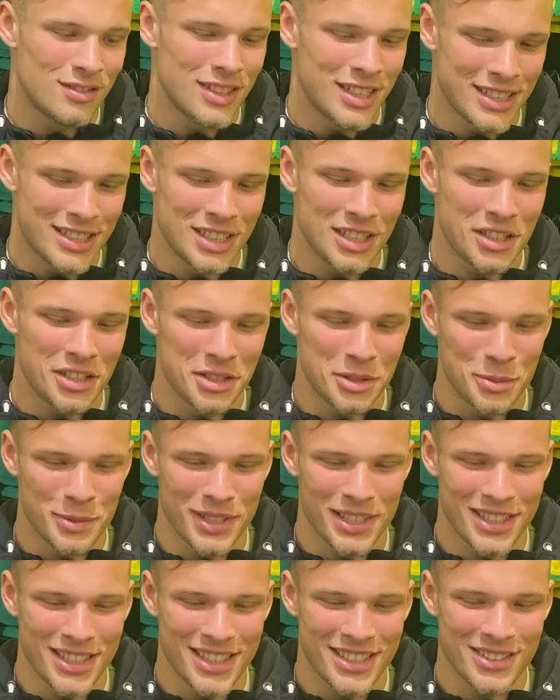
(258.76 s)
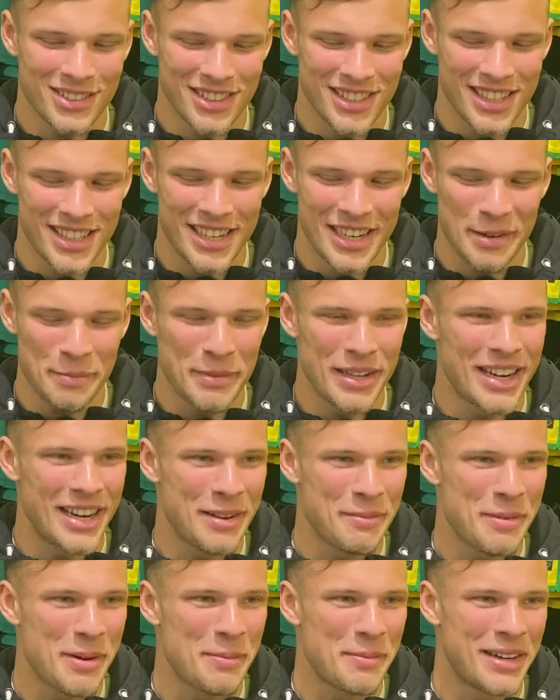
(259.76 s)
That's a good one. Keep that
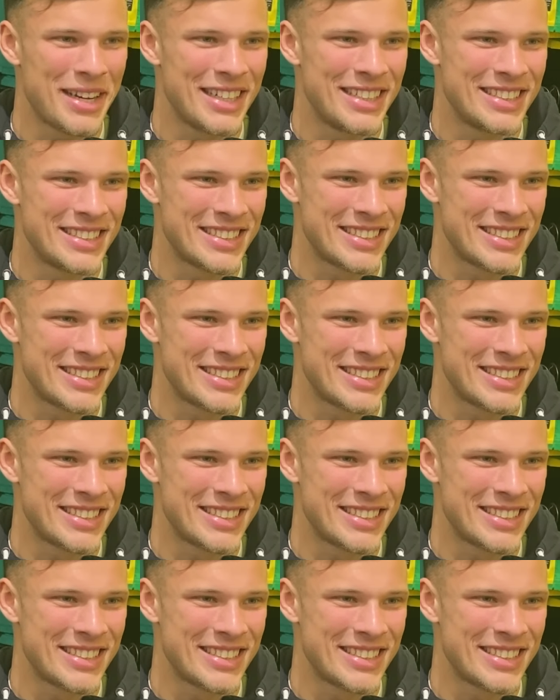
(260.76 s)
in my mind.